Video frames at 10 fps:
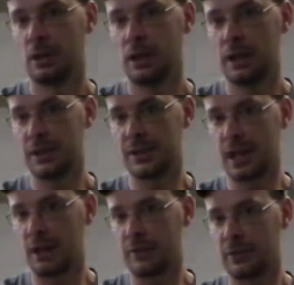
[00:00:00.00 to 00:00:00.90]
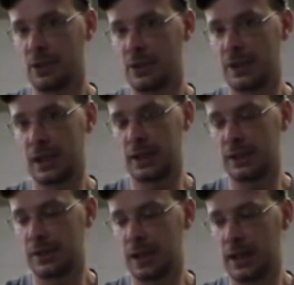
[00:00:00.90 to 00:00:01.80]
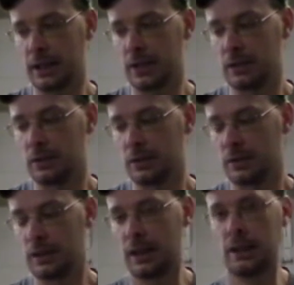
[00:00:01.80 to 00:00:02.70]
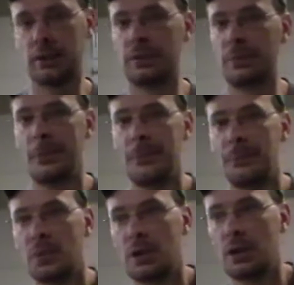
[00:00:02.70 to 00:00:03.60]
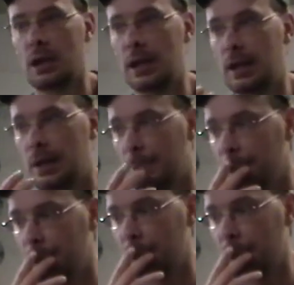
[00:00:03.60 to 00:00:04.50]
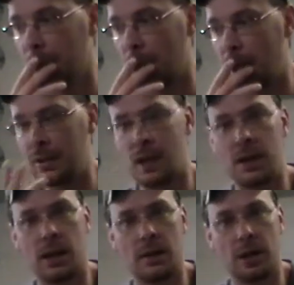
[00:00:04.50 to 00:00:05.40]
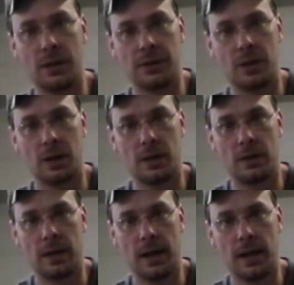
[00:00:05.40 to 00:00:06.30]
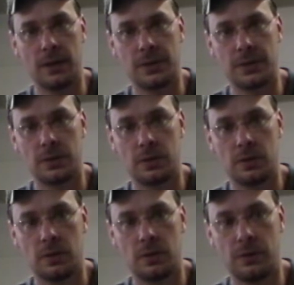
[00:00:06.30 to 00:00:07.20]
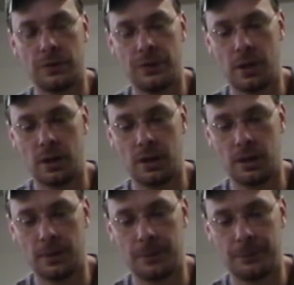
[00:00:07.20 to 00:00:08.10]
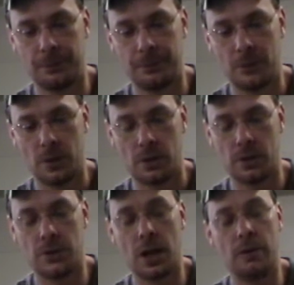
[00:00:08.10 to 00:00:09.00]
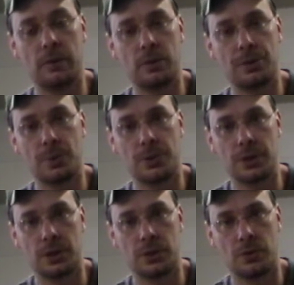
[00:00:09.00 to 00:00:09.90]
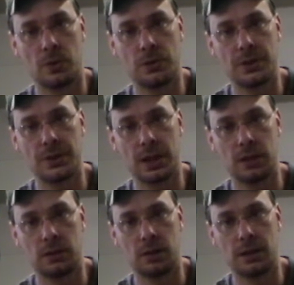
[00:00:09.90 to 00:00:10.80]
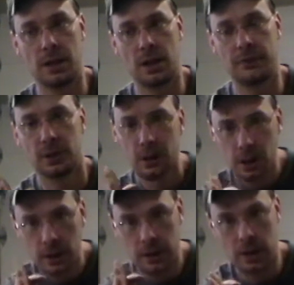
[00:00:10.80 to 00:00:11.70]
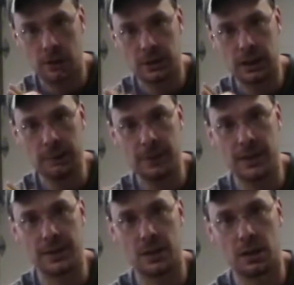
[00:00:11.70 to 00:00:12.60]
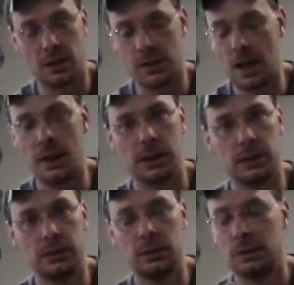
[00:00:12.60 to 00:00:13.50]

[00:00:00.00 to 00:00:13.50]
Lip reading: instead of staying steady, and I thought that the gyro is supposed to control the tail enough to keep that sucker solid.